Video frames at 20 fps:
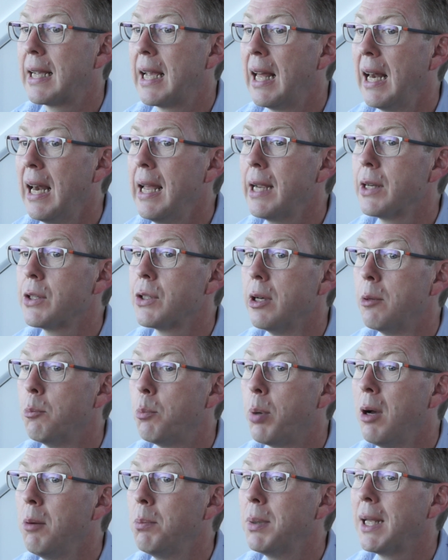collection and
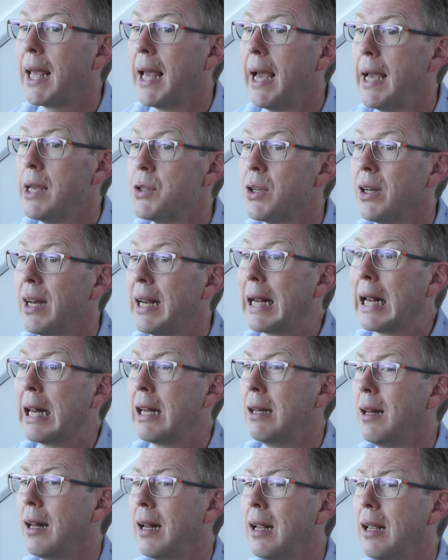publication
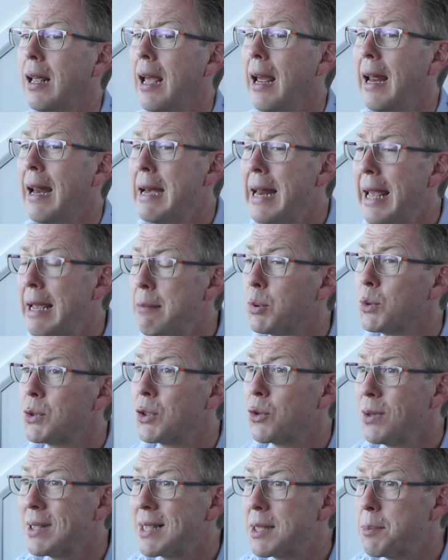enables
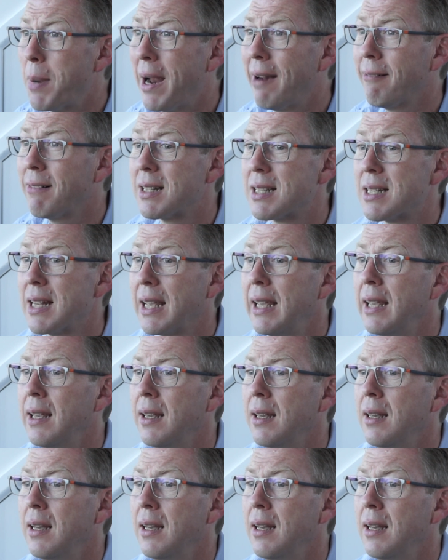transparency